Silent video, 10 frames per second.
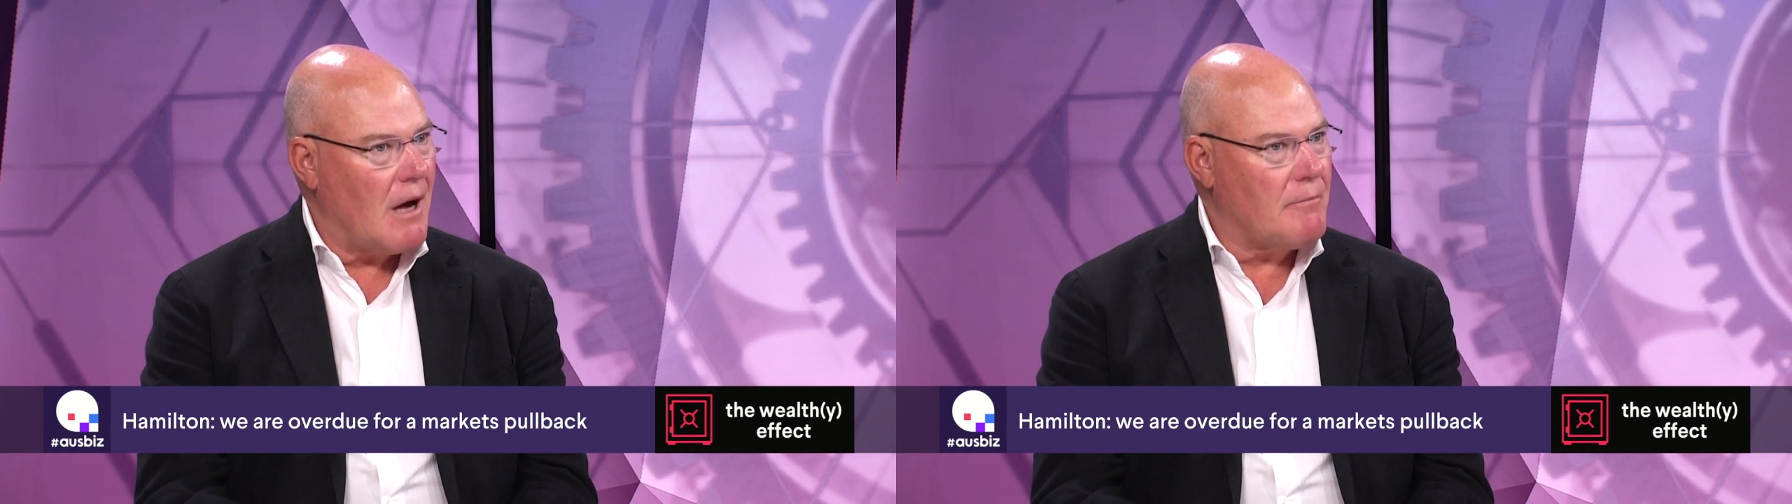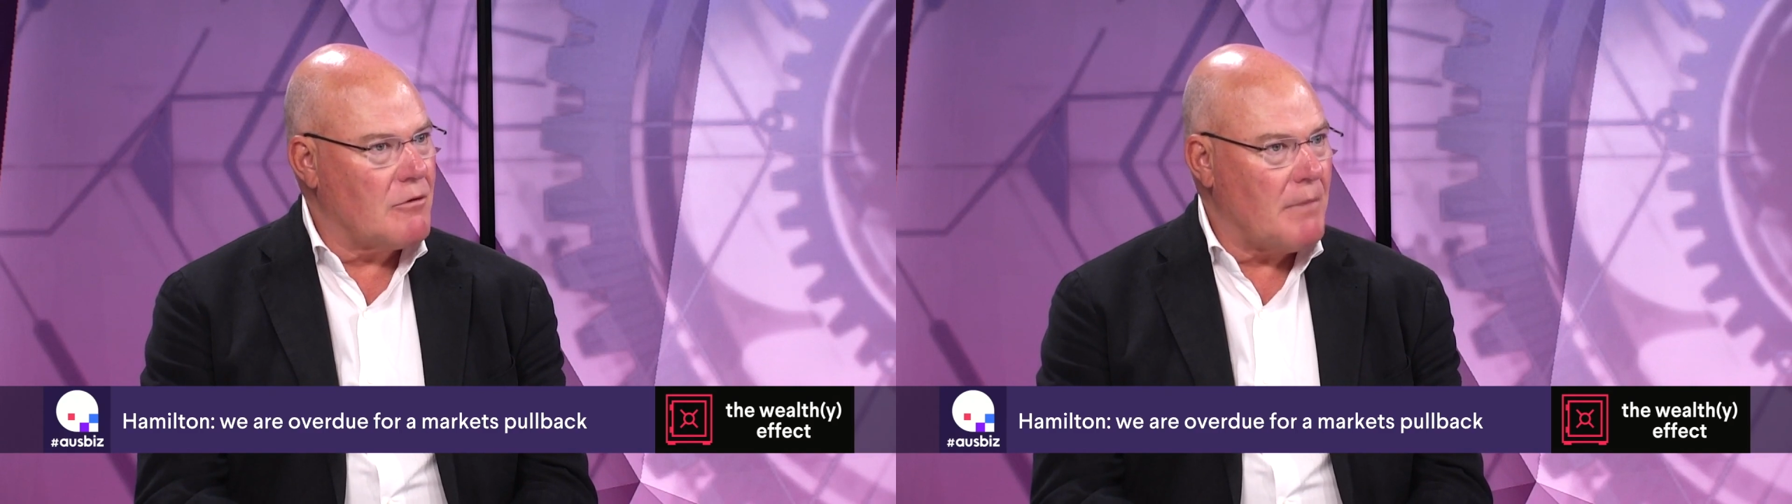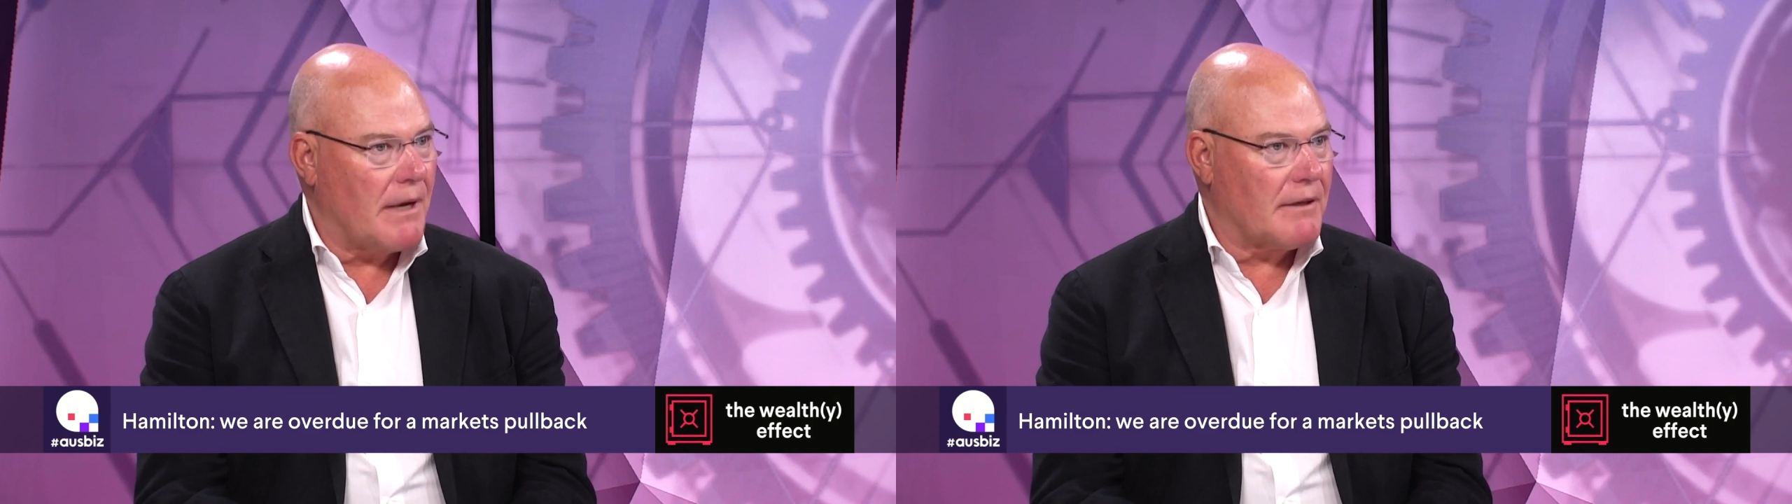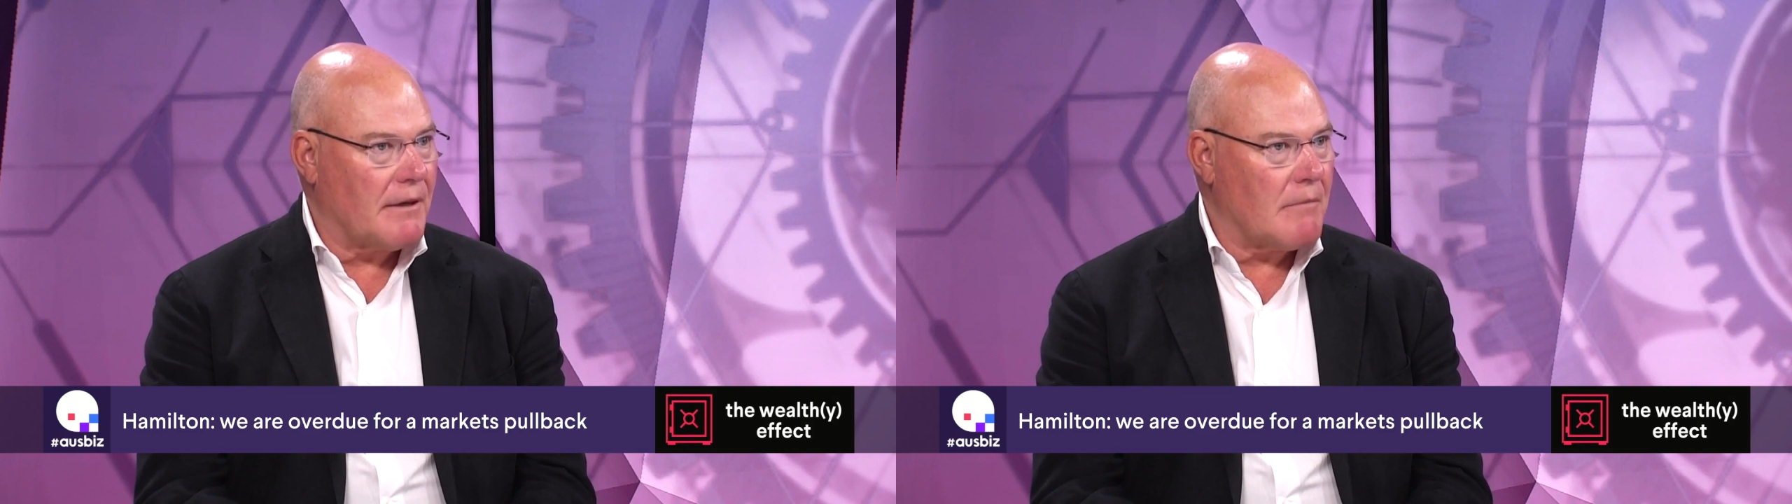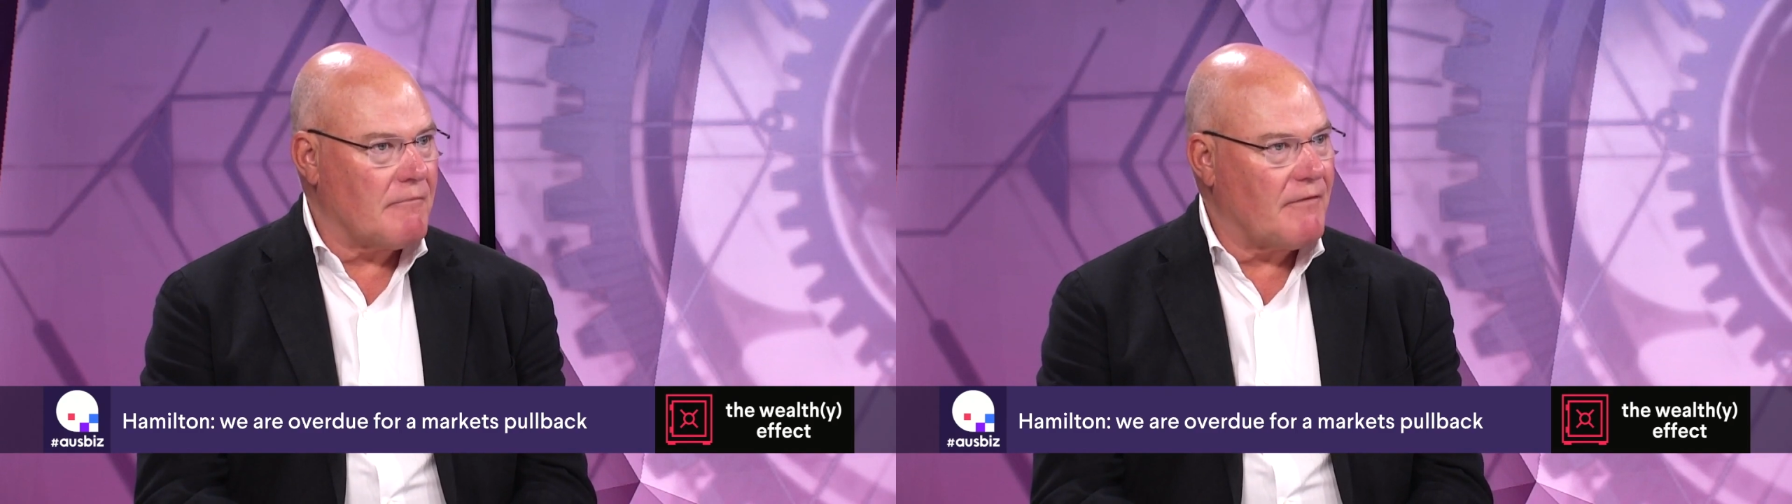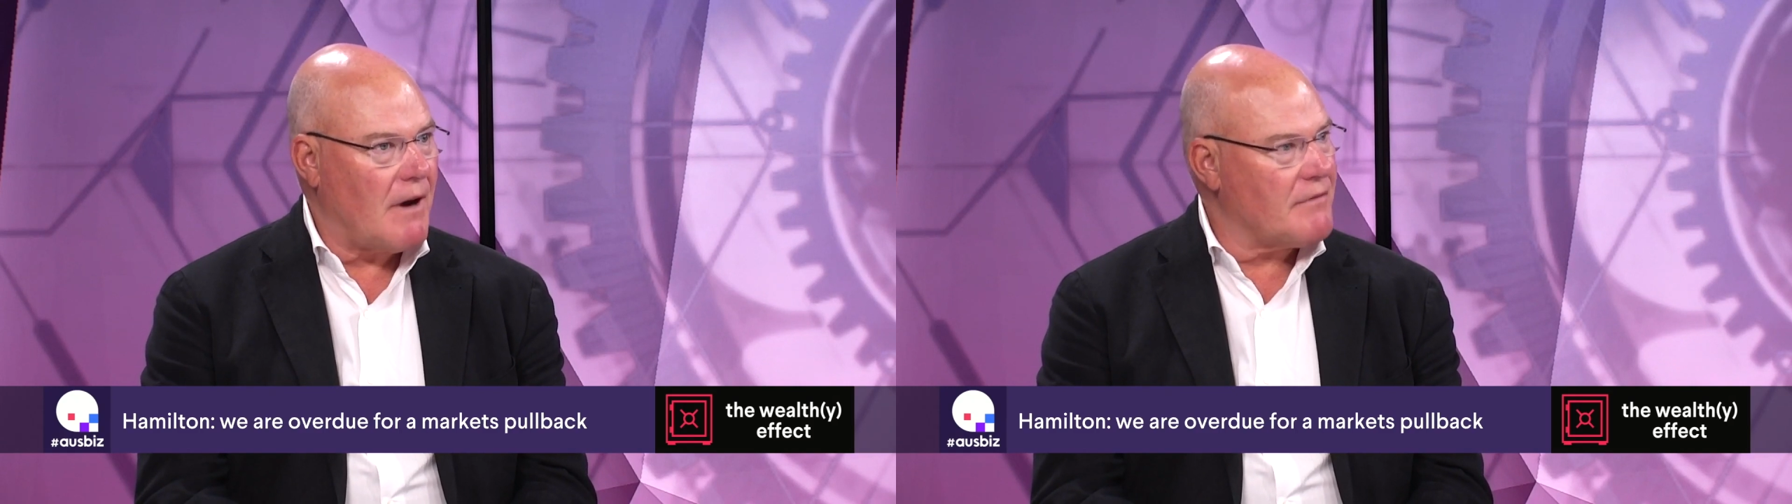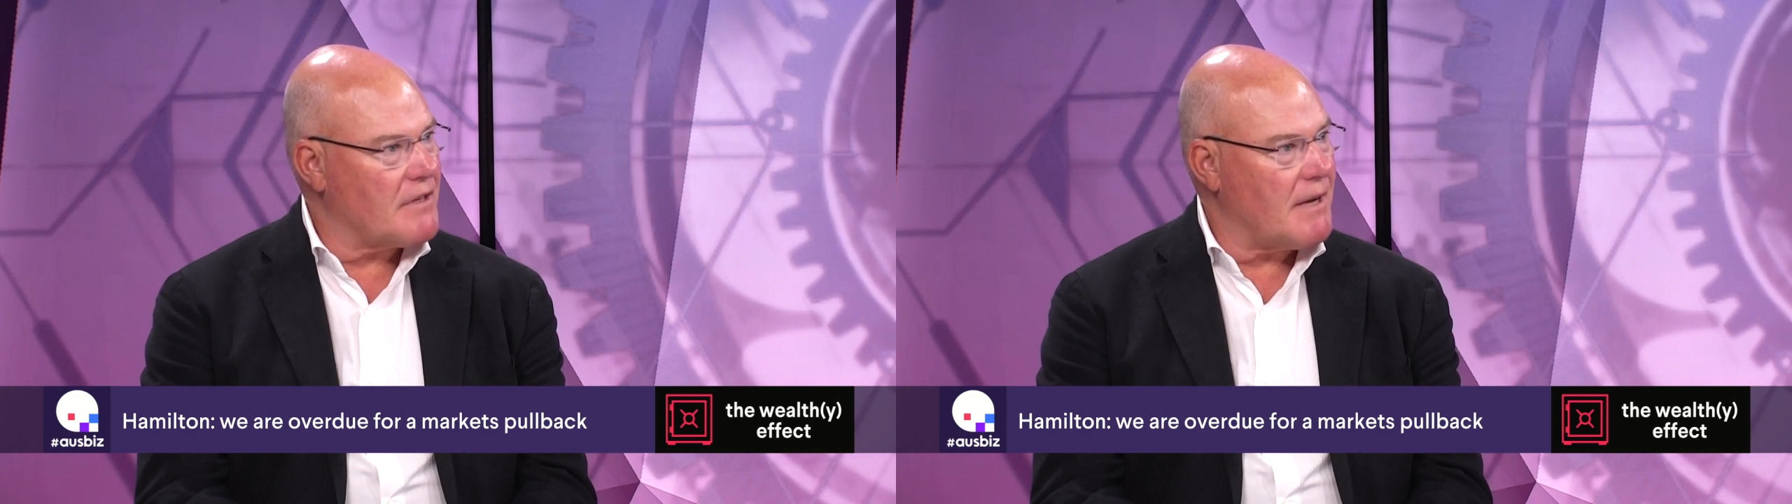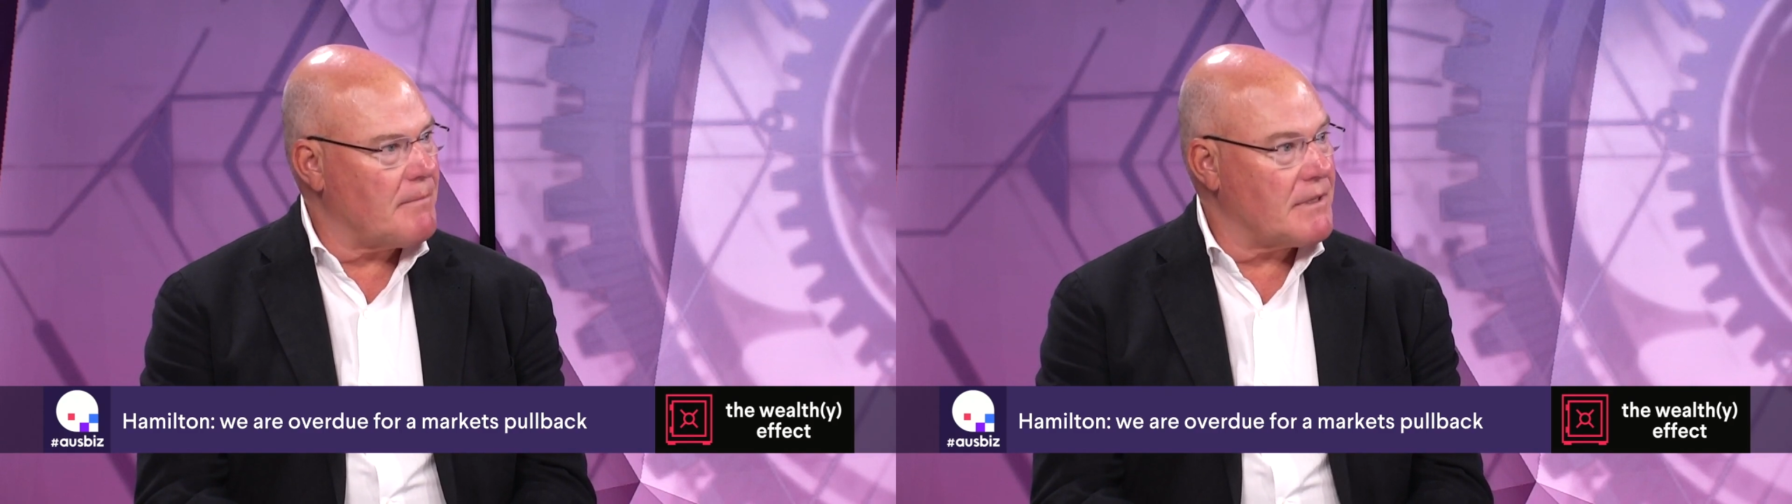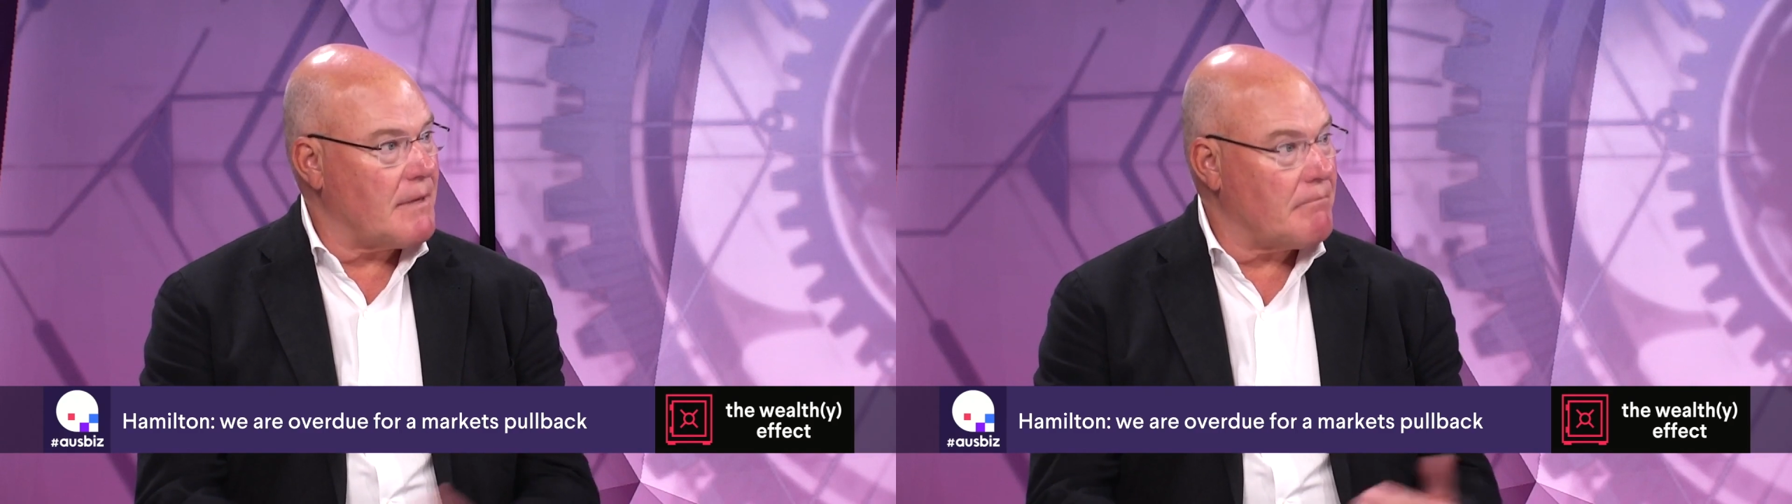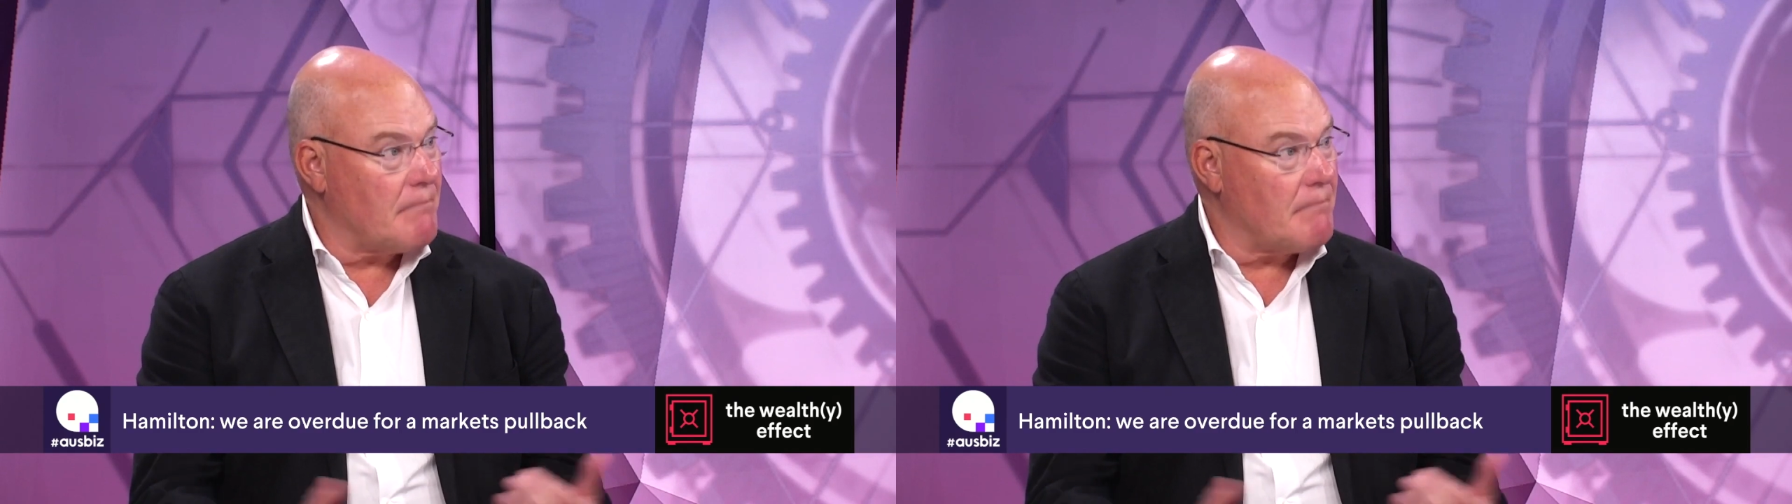pullback, 5 to 10%,